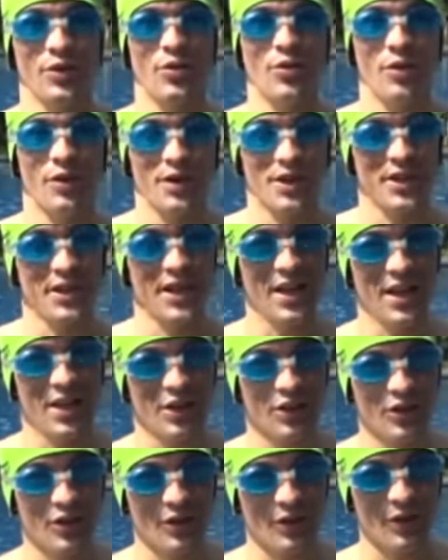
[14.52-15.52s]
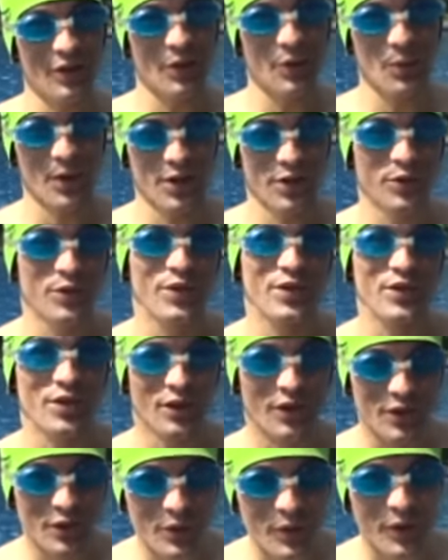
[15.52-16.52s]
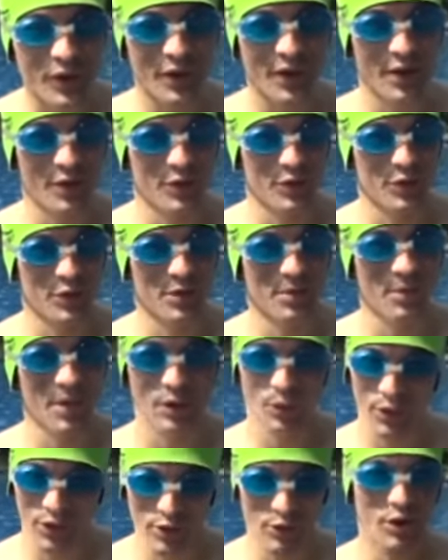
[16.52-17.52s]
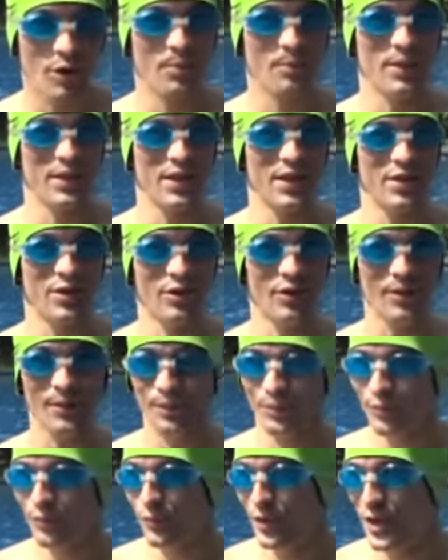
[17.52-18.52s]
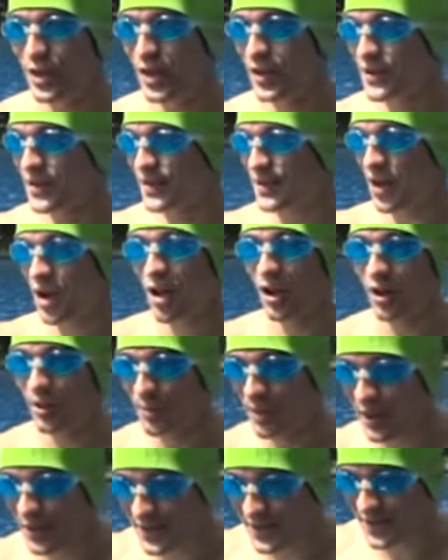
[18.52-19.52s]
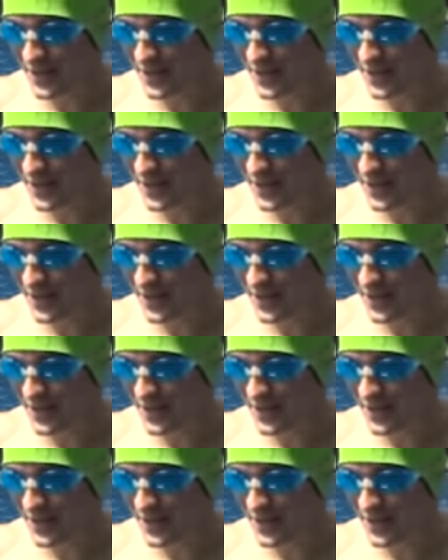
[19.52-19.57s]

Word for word: coordination when you start to learn how to swim and when you're a beginner because it's all about